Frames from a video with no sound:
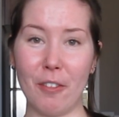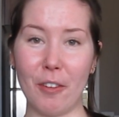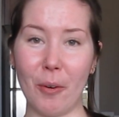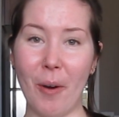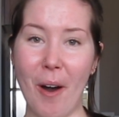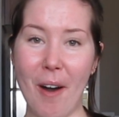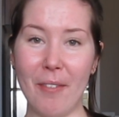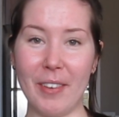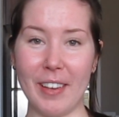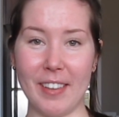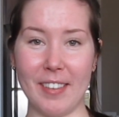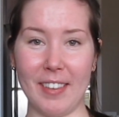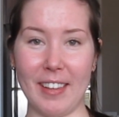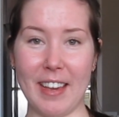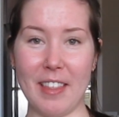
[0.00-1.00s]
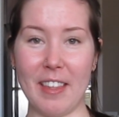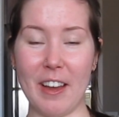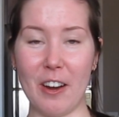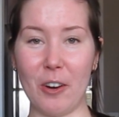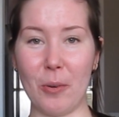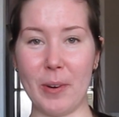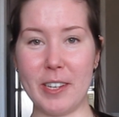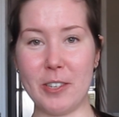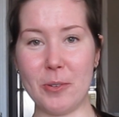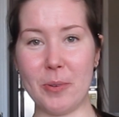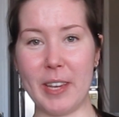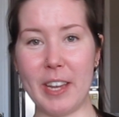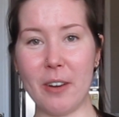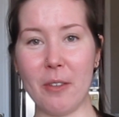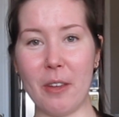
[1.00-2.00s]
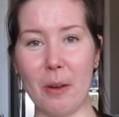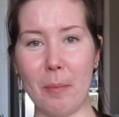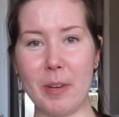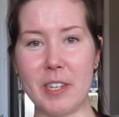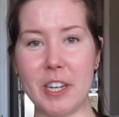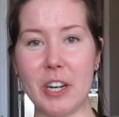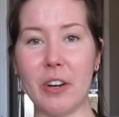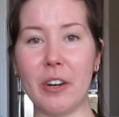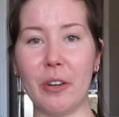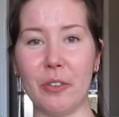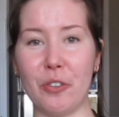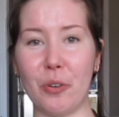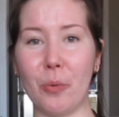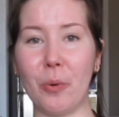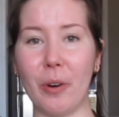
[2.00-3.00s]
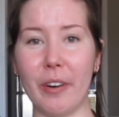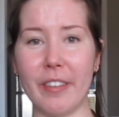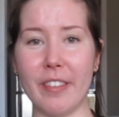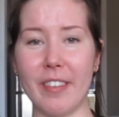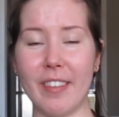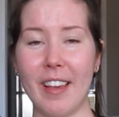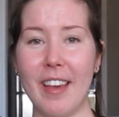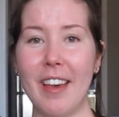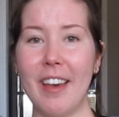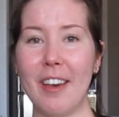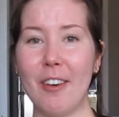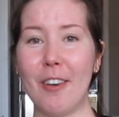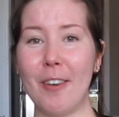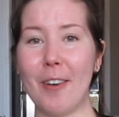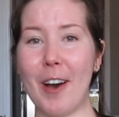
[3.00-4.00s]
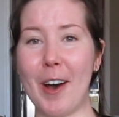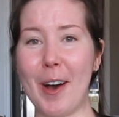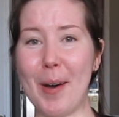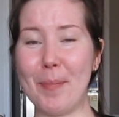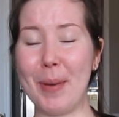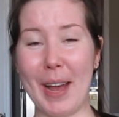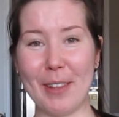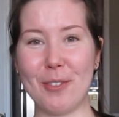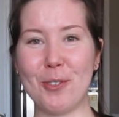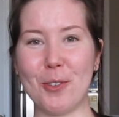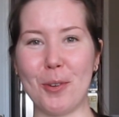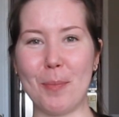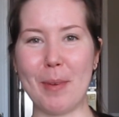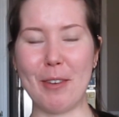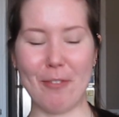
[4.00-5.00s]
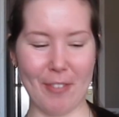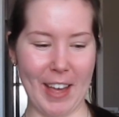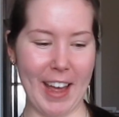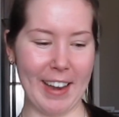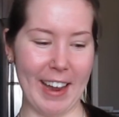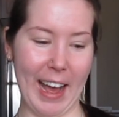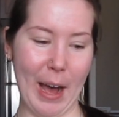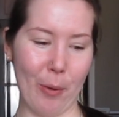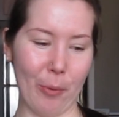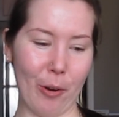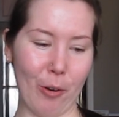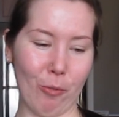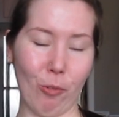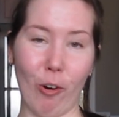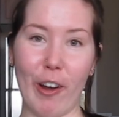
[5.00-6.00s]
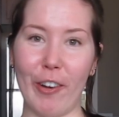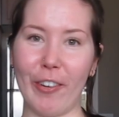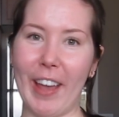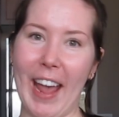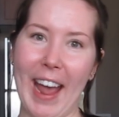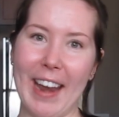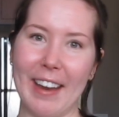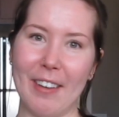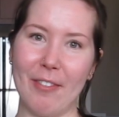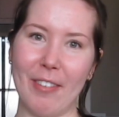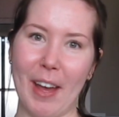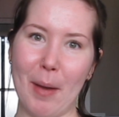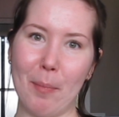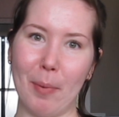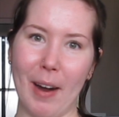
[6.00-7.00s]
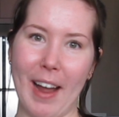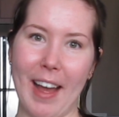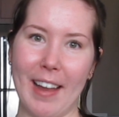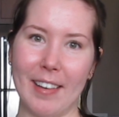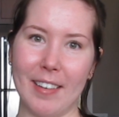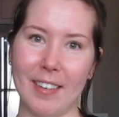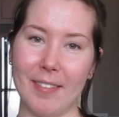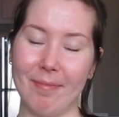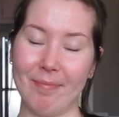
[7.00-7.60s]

So obviously they are going to gear their material towards pets should be fed our Royal Canin vet brand,